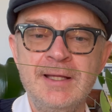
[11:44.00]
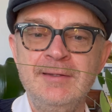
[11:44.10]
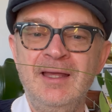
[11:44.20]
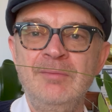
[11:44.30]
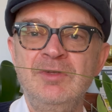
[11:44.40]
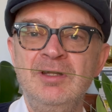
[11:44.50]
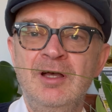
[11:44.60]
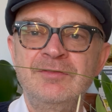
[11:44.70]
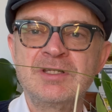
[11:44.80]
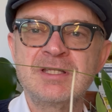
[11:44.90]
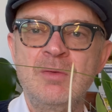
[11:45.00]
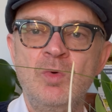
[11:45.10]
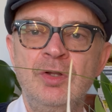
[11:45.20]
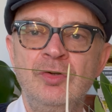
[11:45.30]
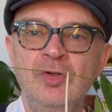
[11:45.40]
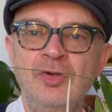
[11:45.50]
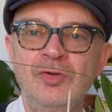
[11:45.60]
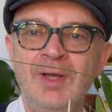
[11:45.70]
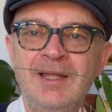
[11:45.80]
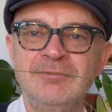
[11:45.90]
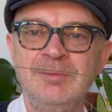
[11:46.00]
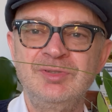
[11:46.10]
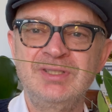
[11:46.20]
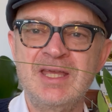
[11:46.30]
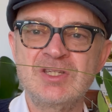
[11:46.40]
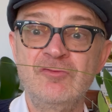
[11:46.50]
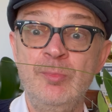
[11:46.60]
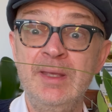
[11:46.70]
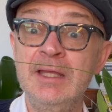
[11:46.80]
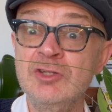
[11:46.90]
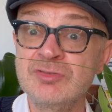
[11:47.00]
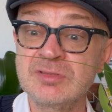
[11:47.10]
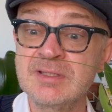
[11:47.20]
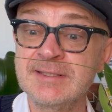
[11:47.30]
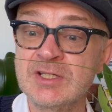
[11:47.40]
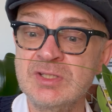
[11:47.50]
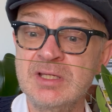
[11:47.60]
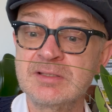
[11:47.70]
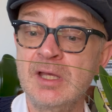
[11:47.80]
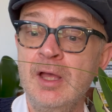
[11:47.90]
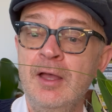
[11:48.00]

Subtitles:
named it after someone who had a reputation for being interested in such things.